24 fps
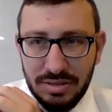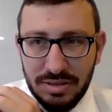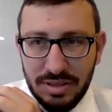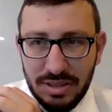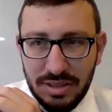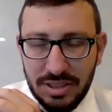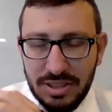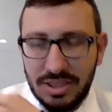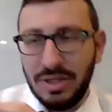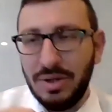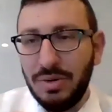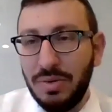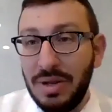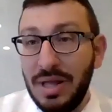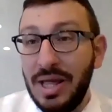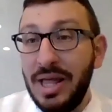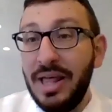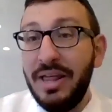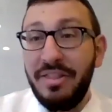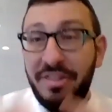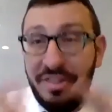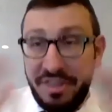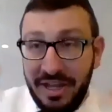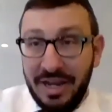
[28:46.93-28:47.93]
So
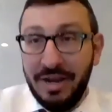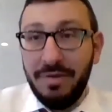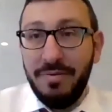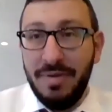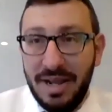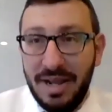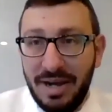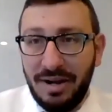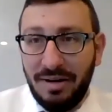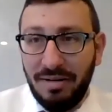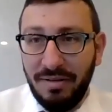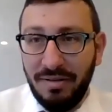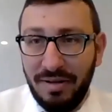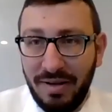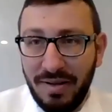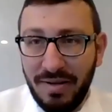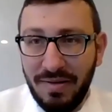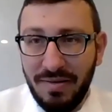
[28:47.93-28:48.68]
theoretically,